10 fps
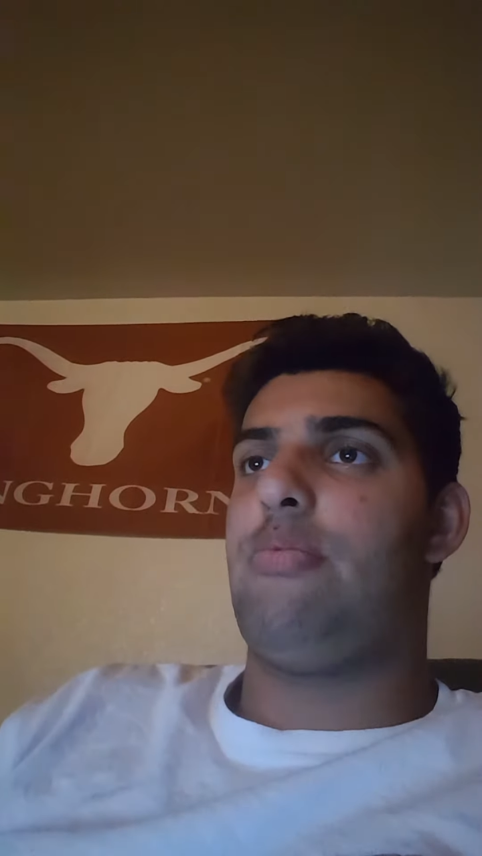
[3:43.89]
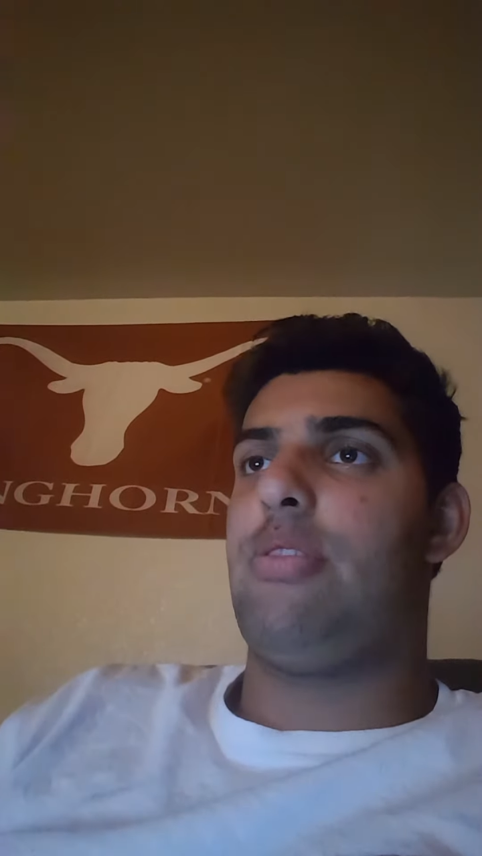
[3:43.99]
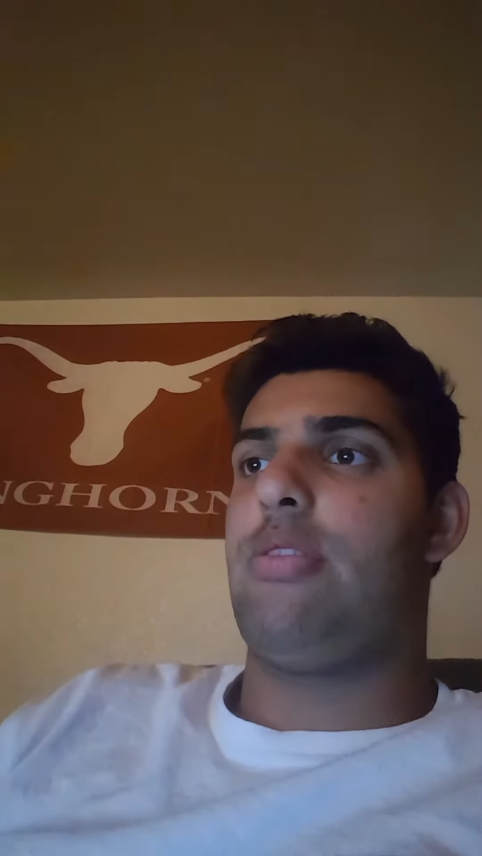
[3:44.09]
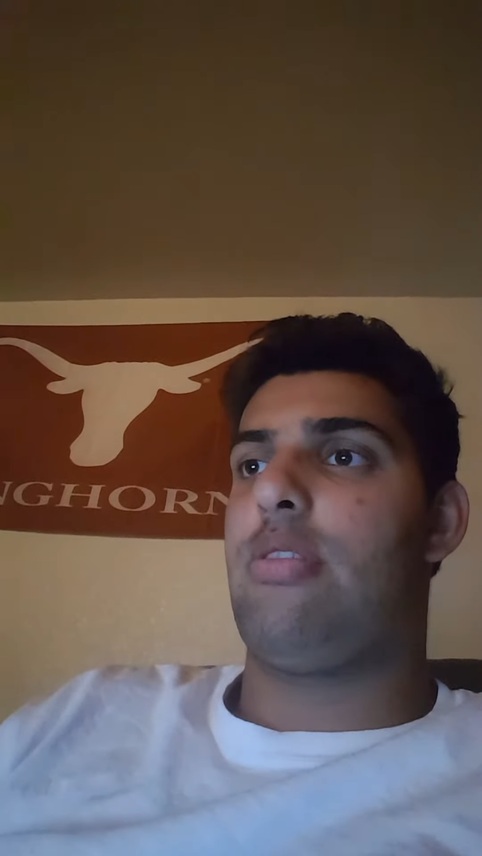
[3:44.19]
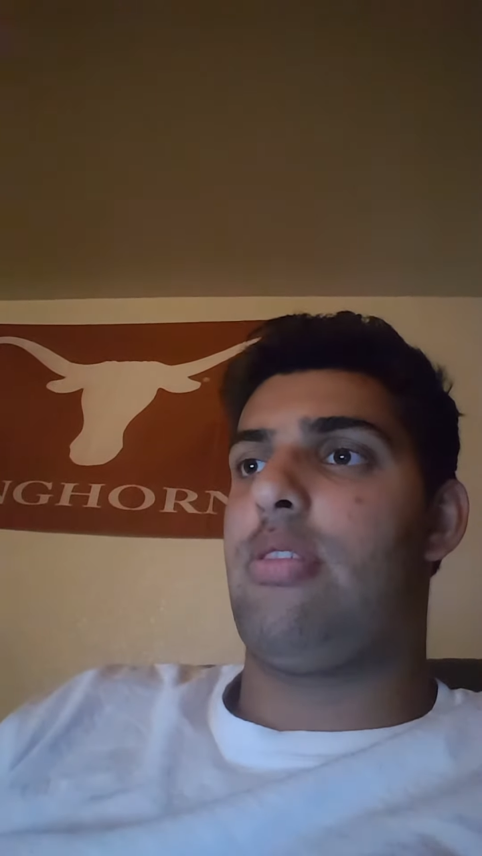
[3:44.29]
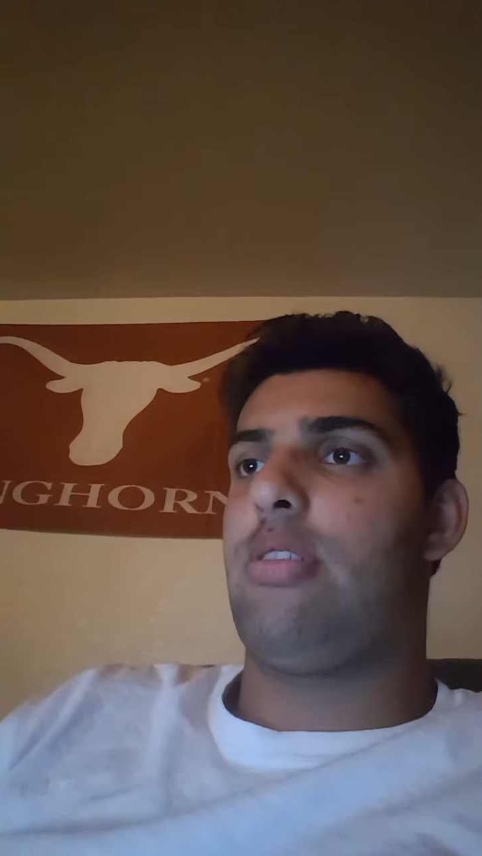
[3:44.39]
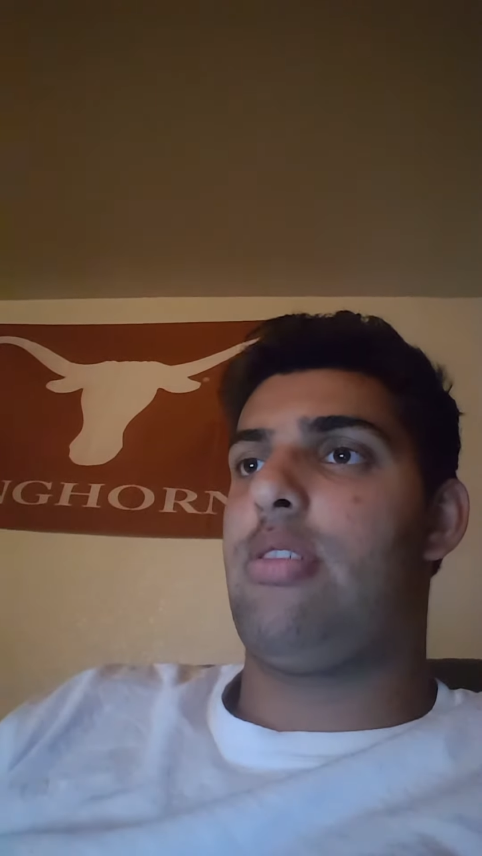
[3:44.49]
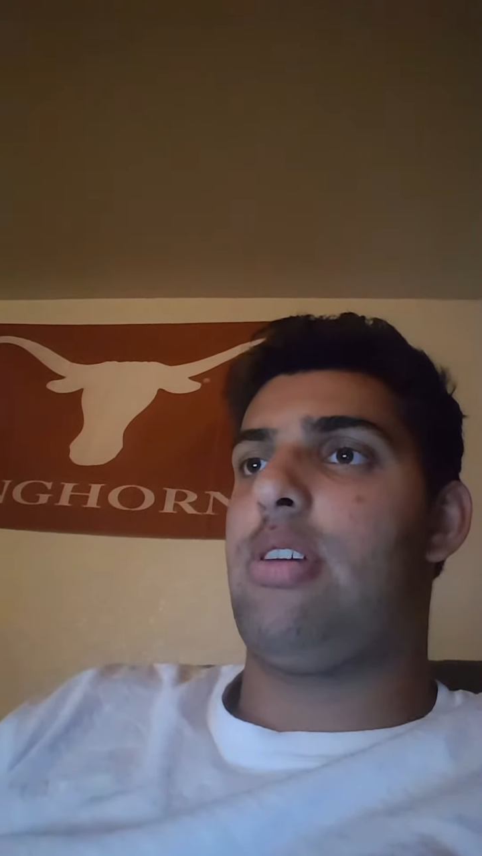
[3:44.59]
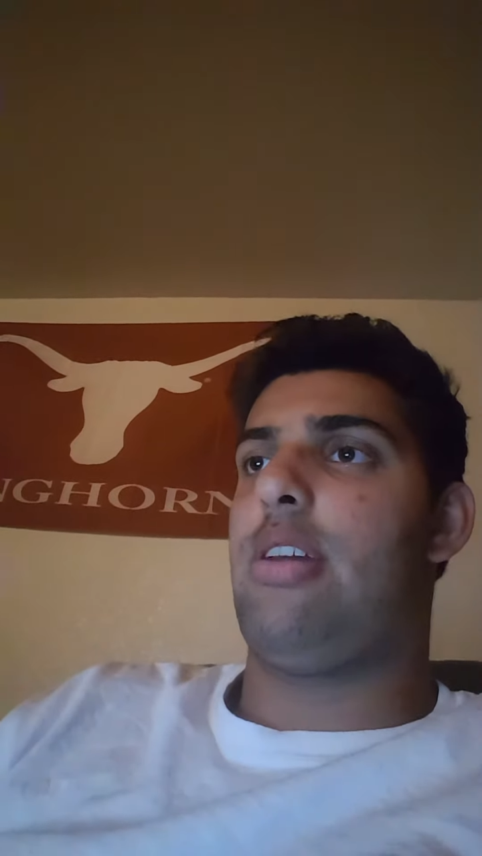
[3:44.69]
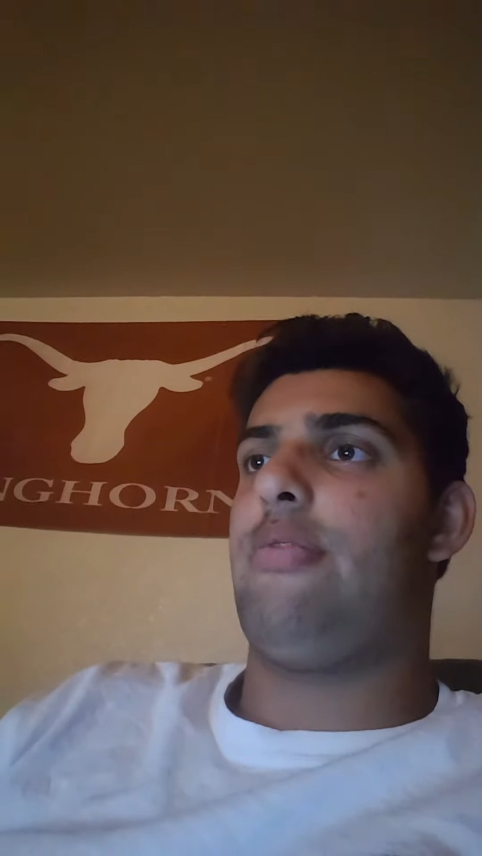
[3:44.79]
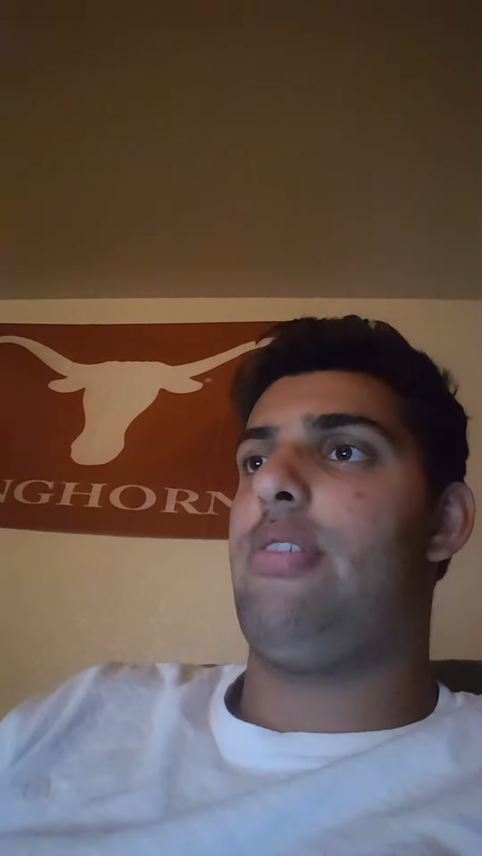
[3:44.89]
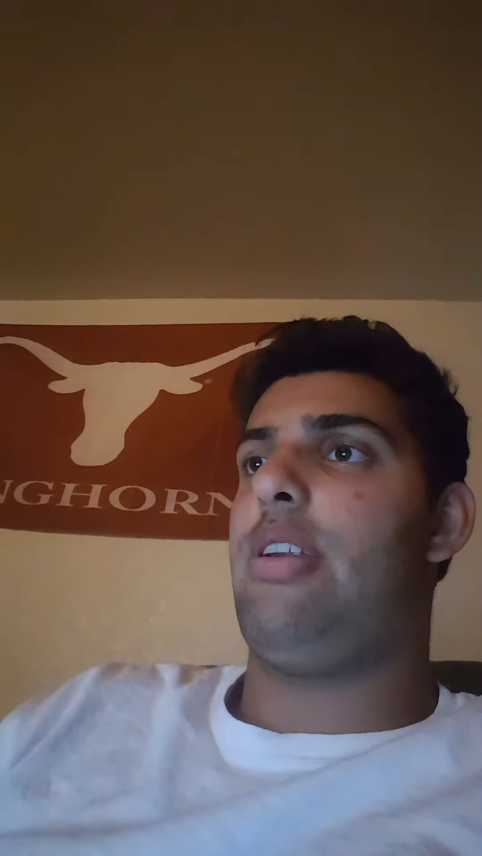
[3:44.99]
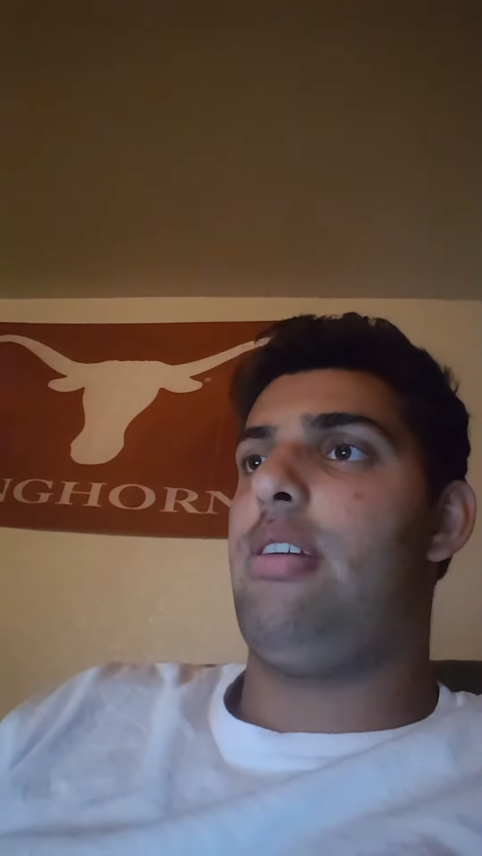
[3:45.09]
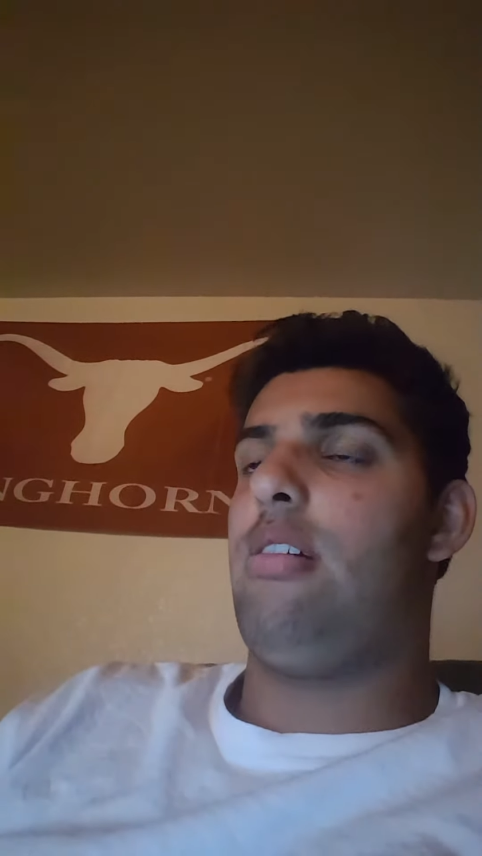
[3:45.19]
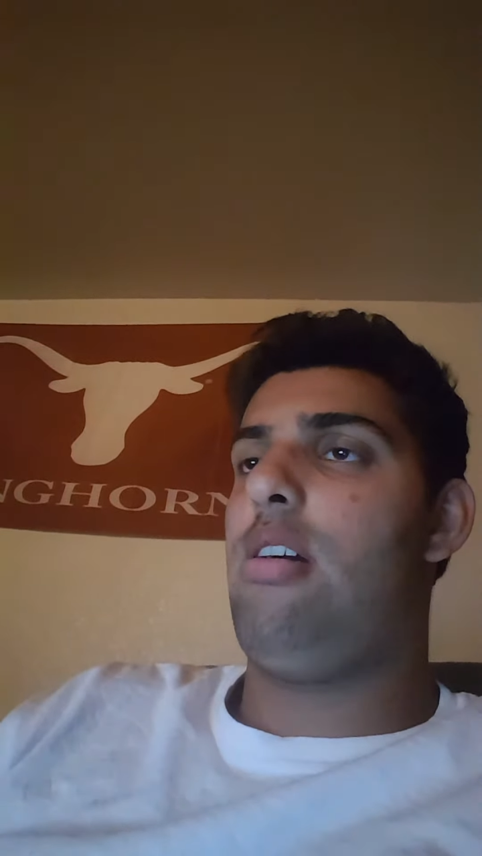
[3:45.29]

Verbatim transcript: but it's so because I have it right here.